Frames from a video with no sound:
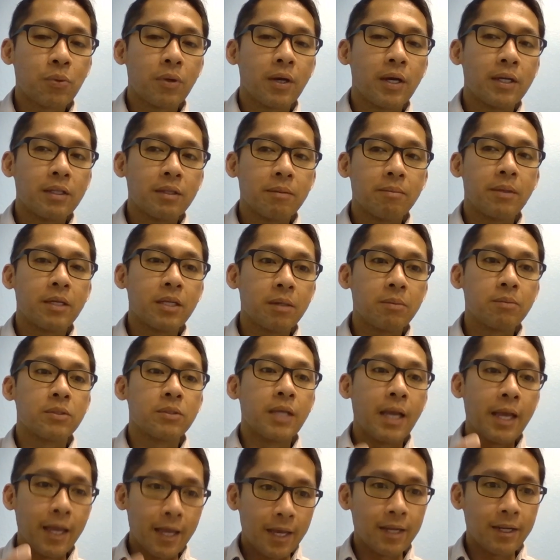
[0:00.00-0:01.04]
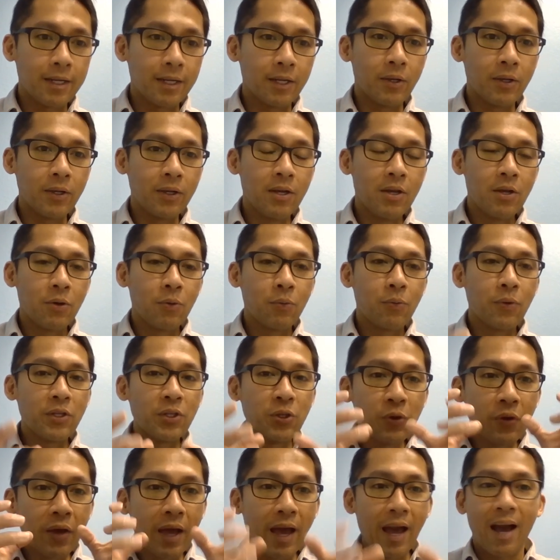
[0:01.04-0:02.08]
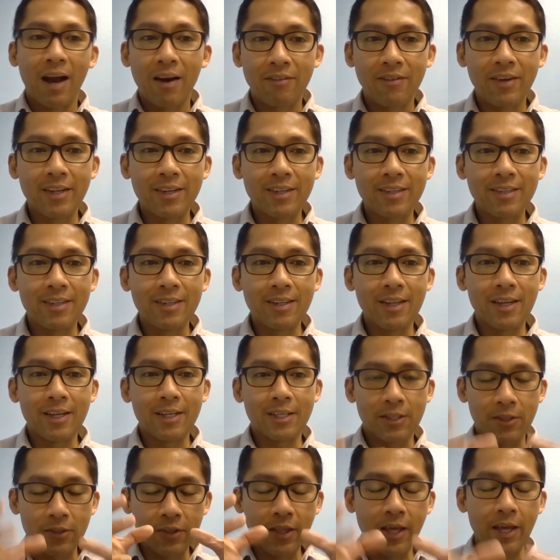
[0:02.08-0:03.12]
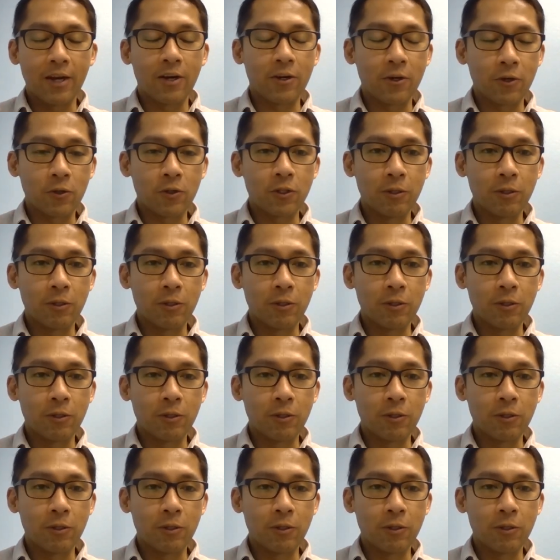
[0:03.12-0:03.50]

okay. why it becomes handy when you have it like there,